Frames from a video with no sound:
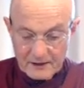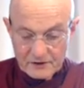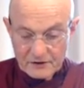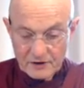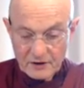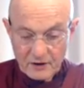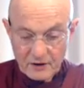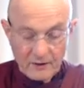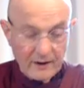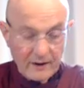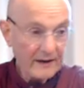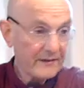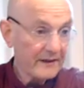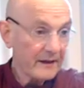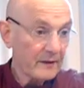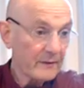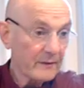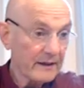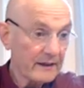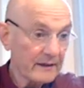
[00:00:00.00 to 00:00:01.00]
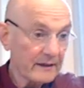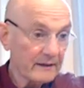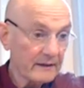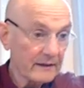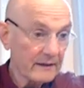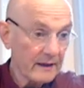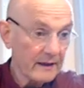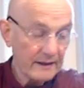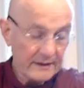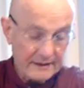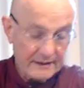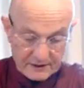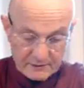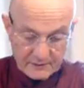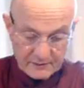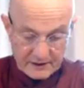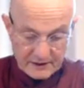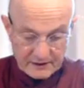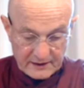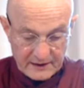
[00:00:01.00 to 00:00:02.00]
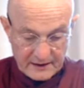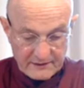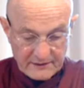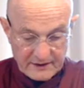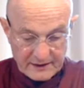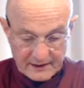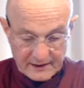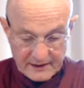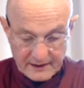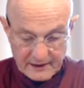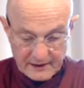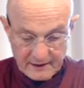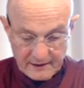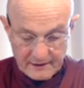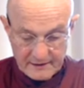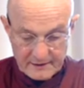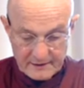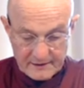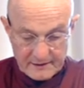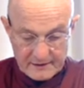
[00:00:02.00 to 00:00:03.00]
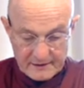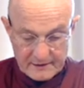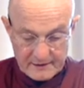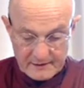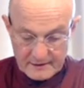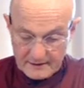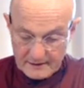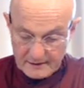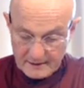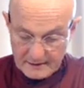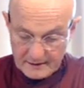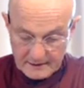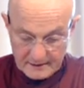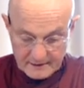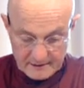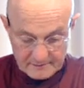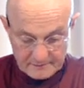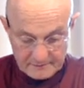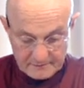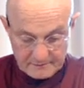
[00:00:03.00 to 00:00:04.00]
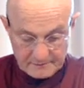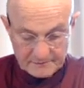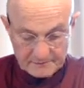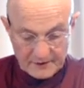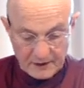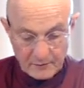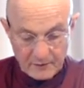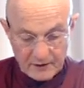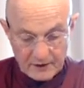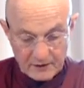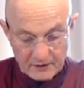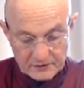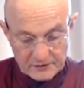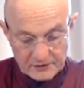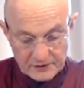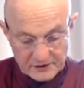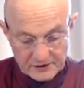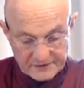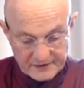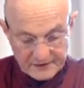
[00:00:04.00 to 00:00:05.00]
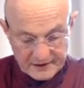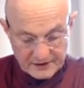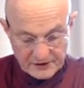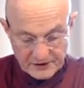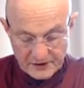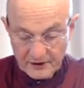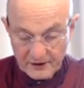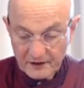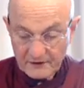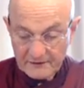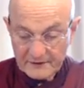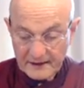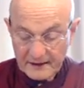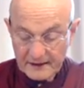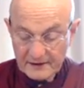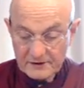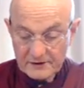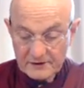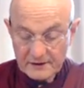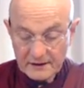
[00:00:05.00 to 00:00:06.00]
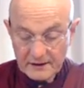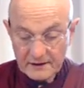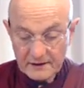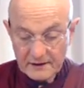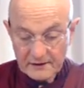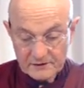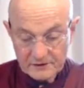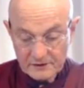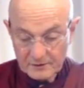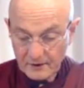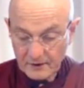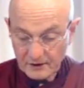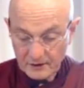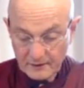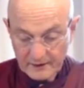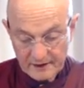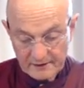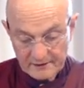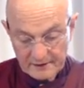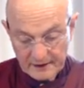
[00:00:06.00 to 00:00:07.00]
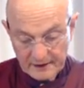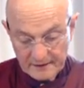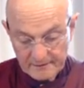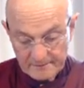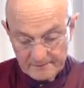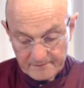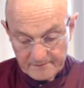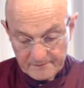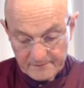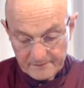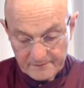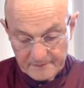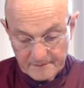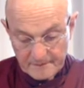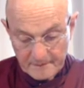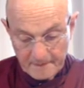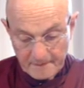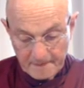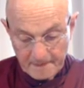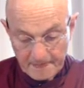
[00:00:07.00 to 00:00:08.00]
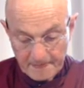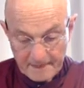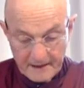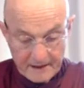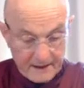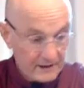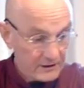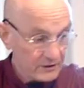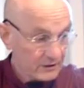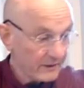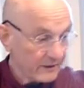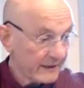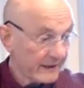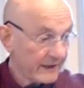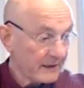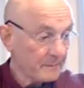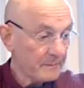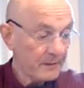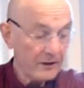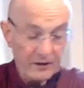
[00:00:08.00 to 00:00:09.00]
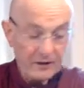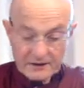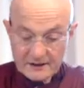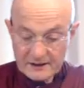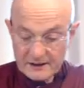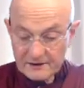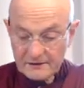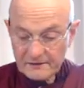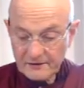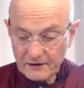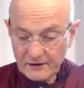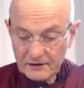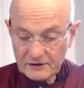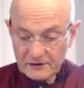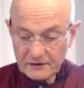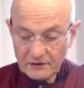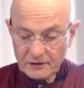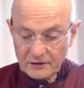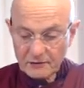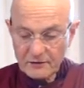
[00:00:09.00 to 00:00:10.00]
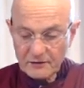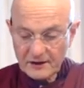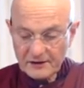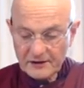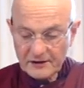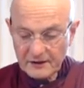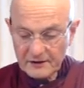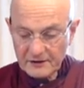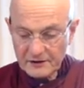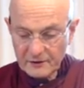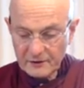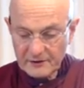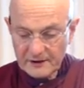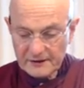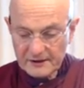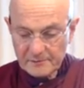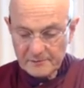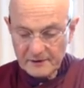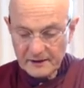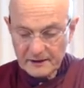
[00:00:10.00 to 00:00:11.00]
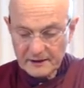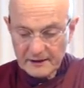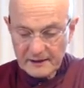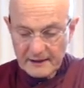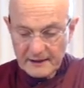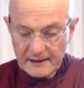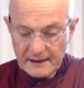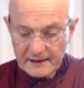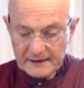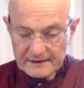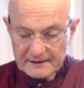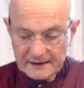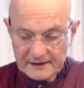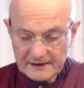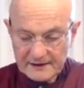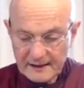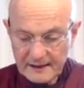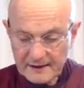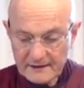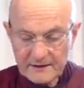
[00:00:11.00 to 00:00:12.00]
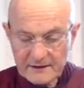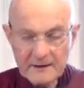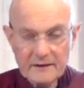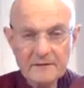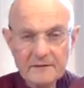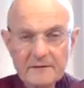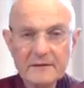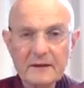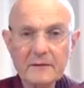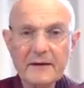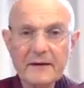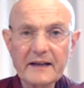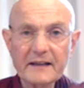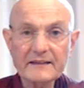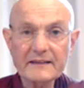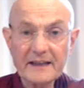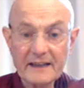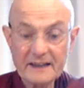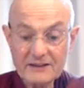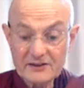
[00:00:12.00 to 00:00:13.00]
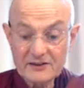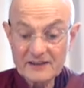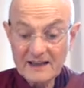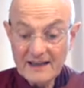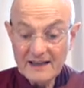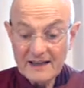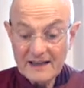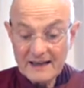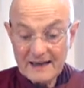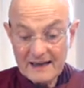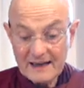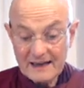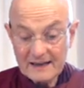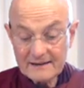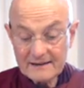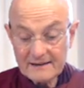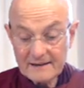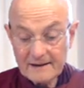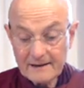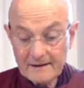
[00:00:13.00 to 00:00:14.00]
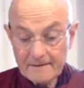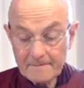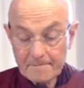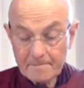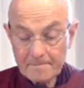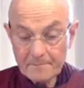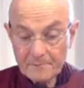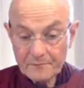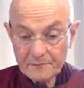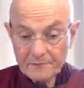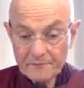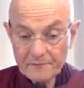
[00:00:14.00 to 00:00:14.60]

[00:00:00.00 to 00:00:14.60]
So I think we can, yes, we can leave it there, and we'll just finish it off tomorrow evening. So again, apologies for sort of rushing through this, but as I say, there are many texts, and